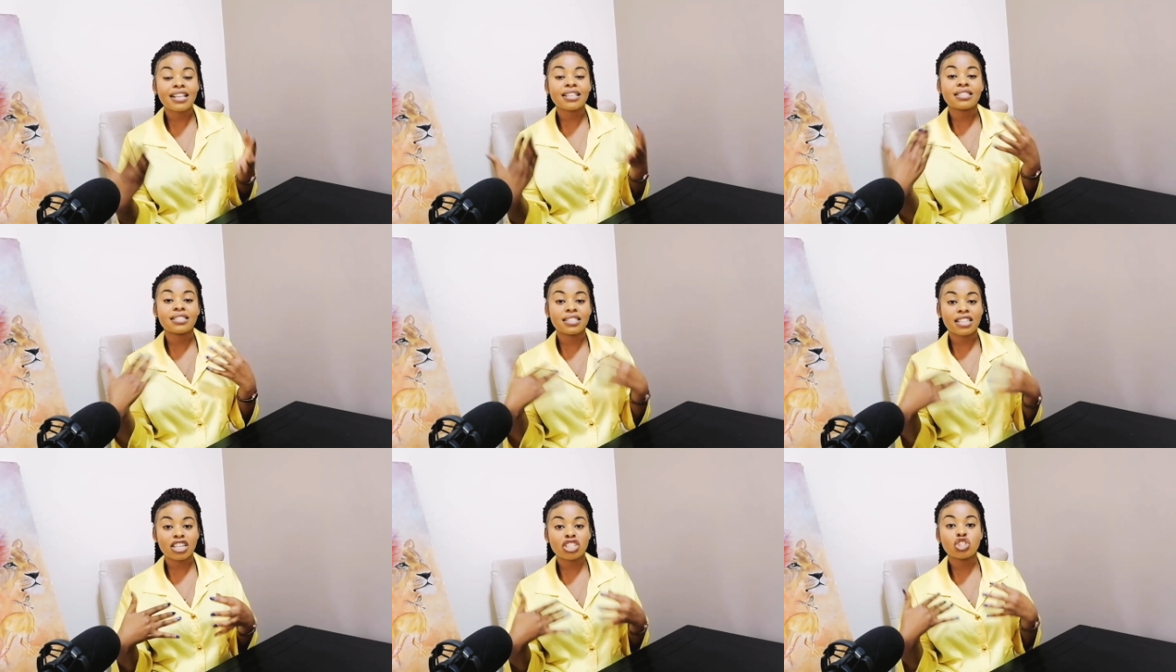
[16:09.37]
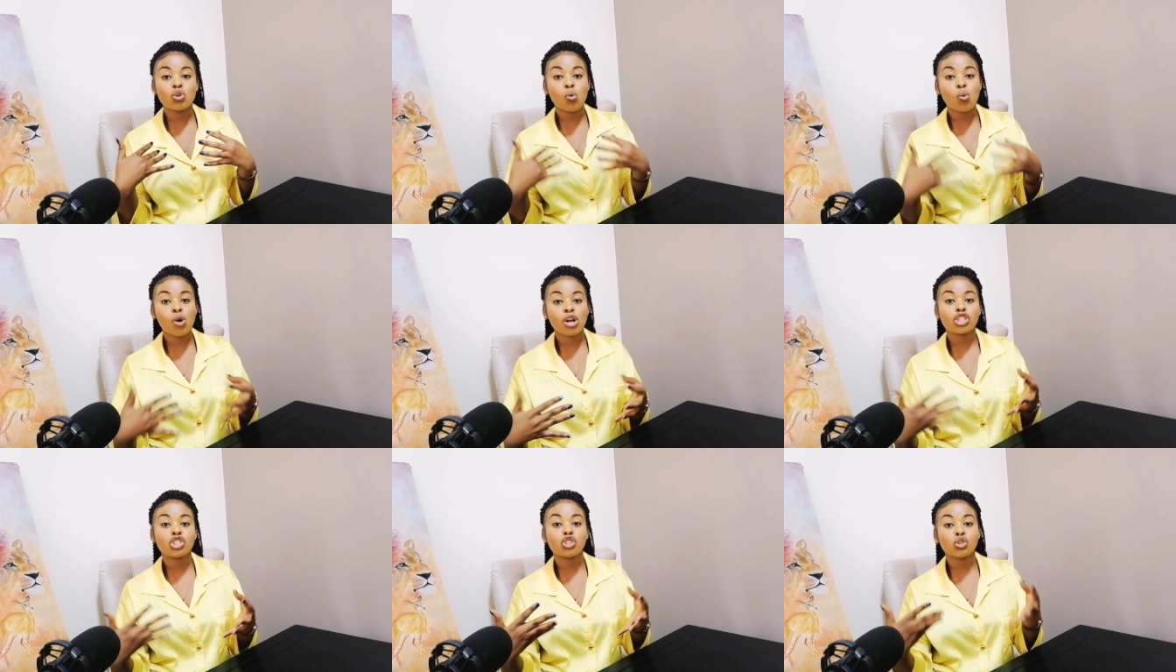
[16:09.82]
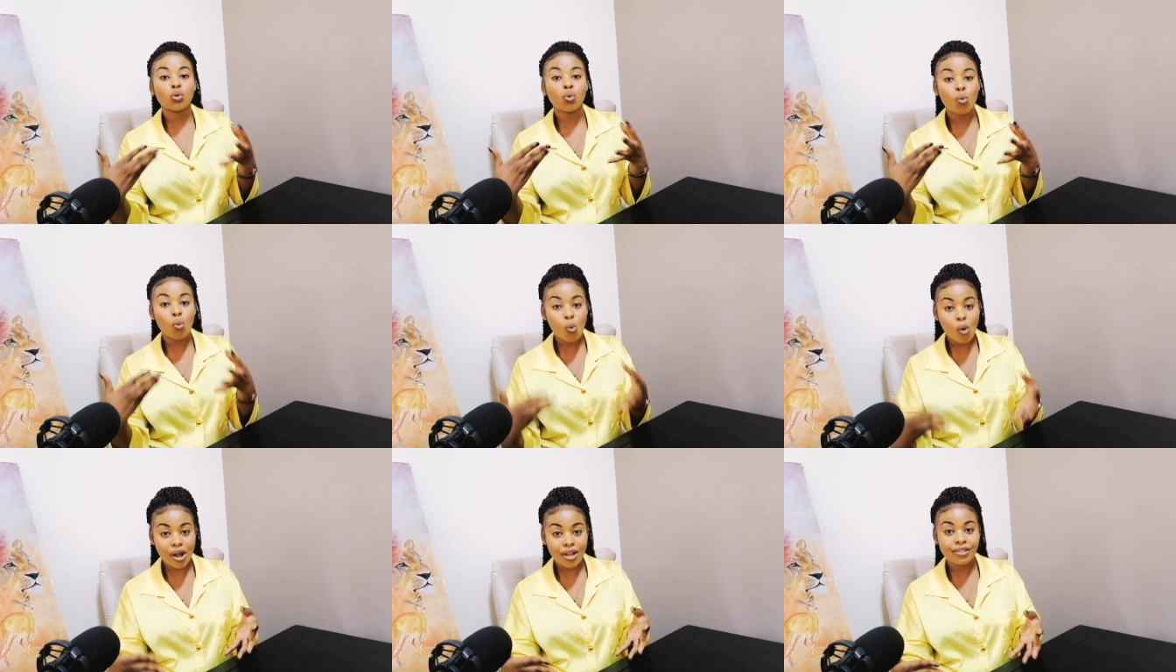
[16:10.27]
exactly what you
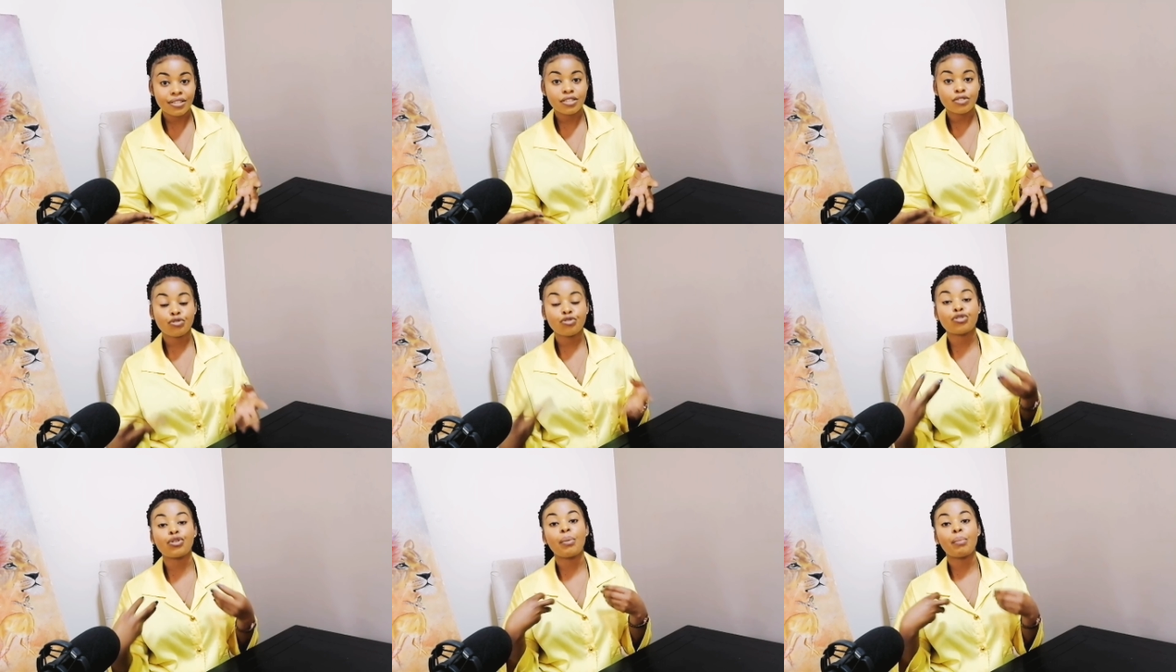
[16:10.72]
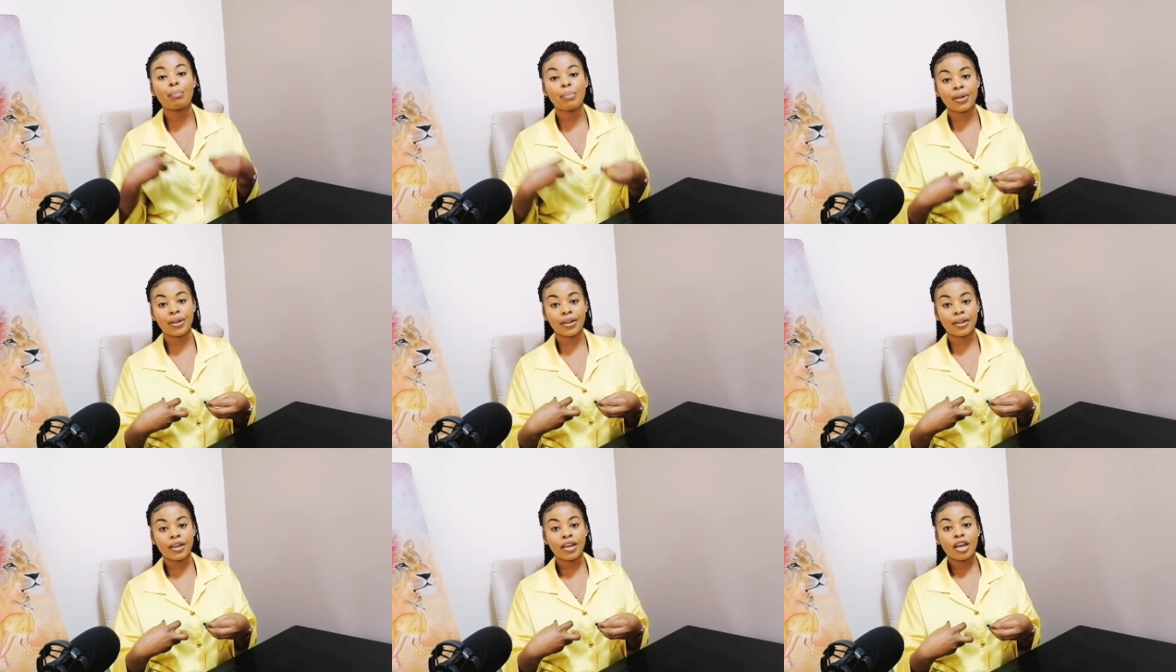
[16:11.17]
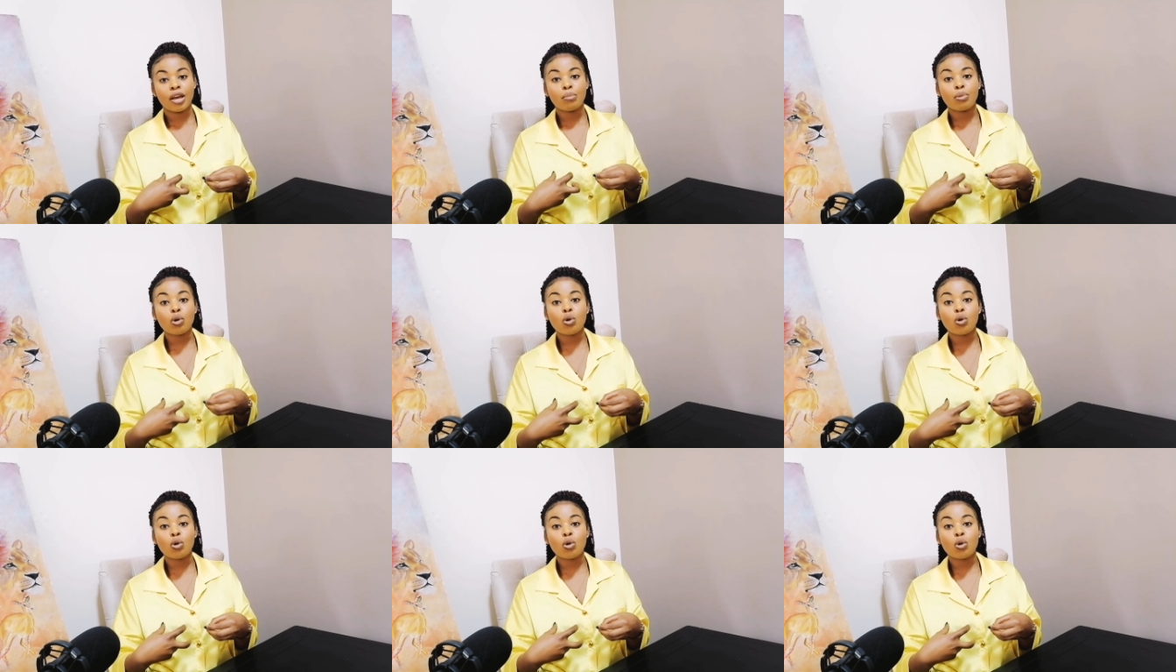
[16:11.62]
want from me.